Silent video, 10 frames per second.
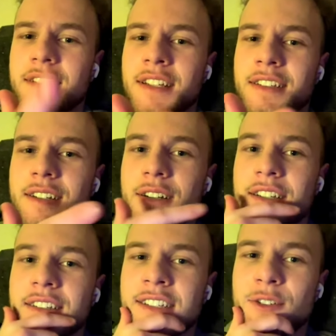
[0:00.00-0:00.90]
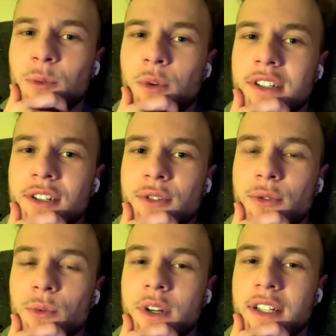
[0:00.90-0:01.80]
is this the
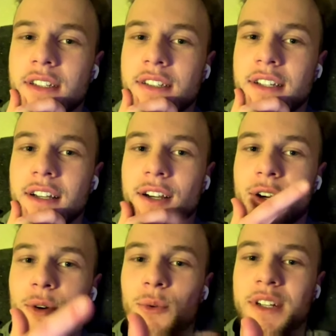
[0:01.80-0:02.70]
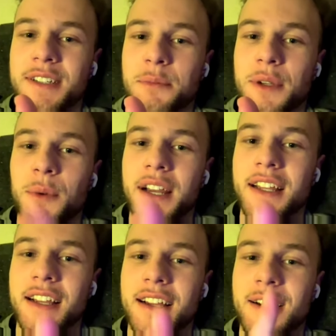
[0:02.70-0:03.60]
one dude?
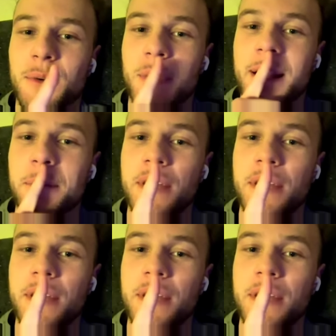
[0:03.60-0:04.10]
Rizz me, wait.